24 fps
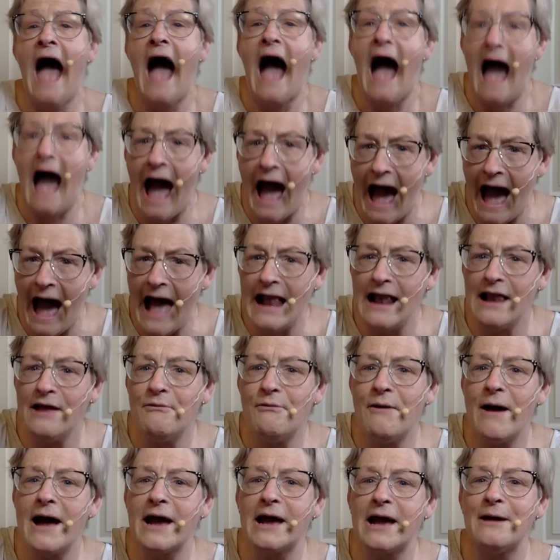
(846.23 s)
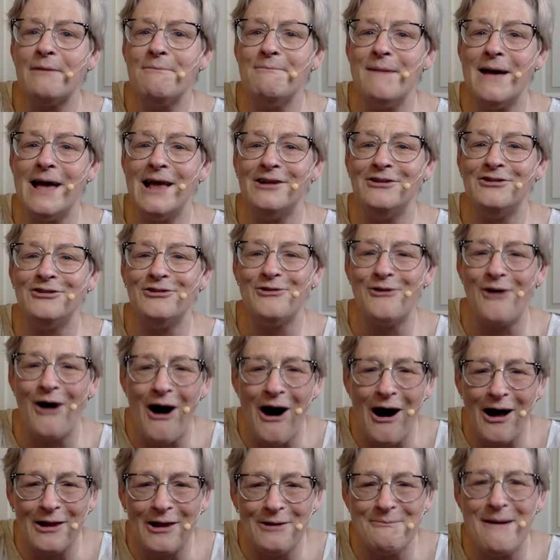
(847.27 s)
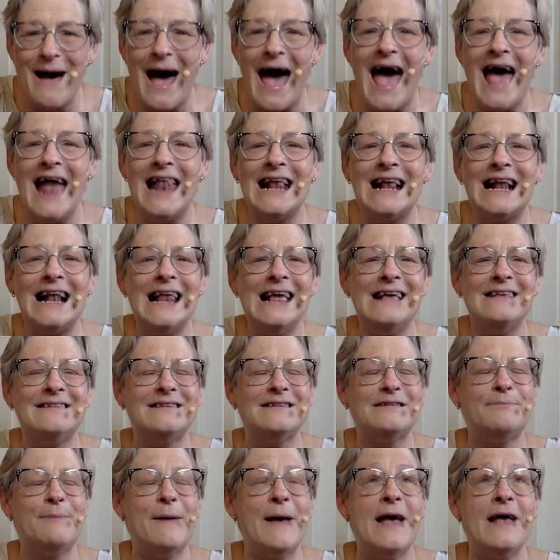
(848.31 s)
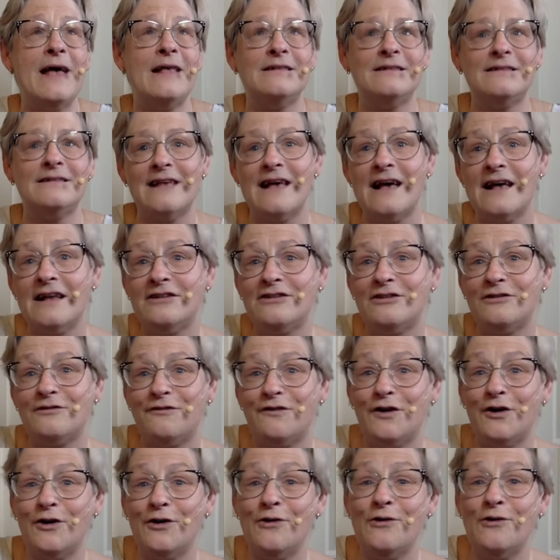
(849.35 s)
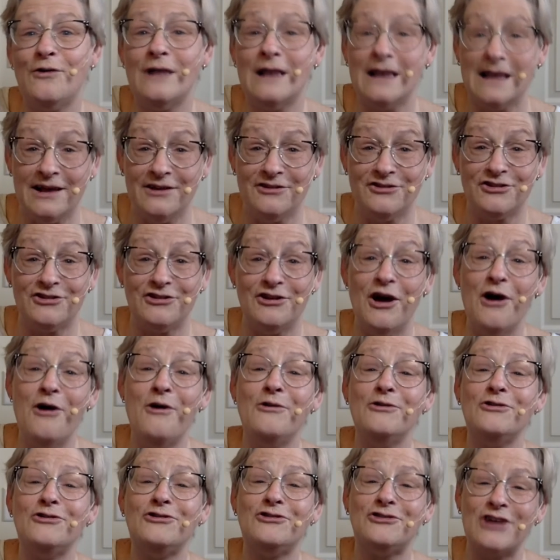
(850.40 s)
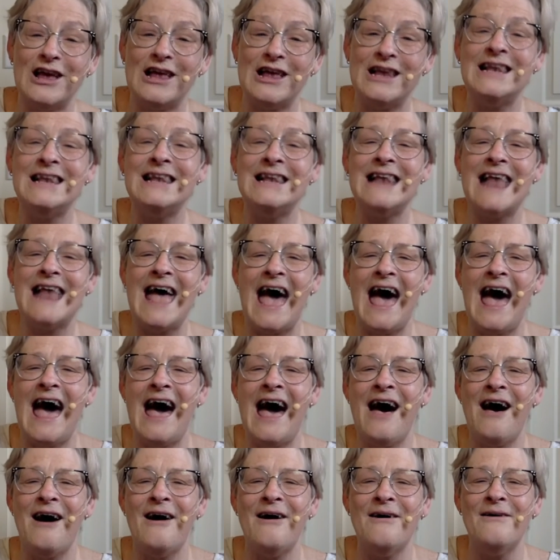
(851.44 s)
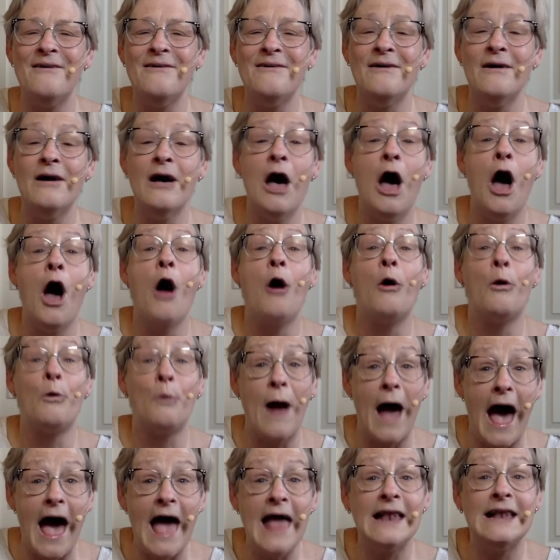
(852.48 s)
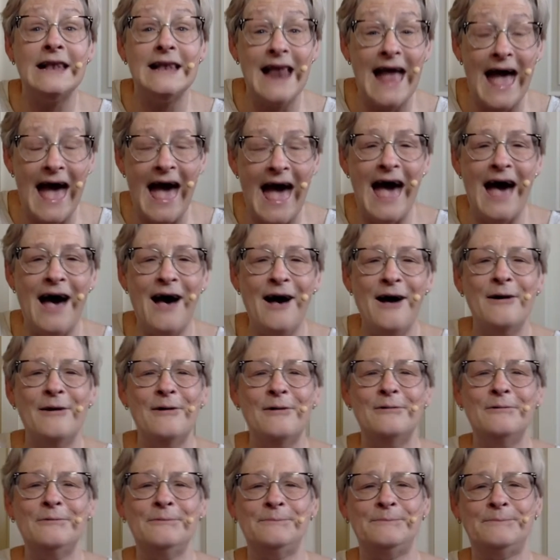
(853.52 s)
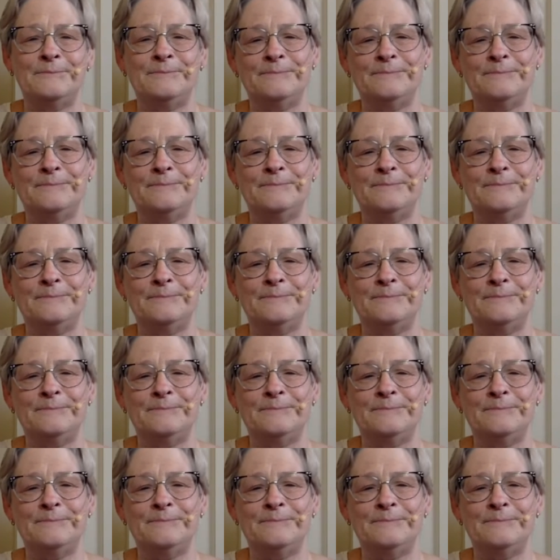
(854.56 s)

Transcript: I highly recommend you automatically suspend such a foolish notion now, right now.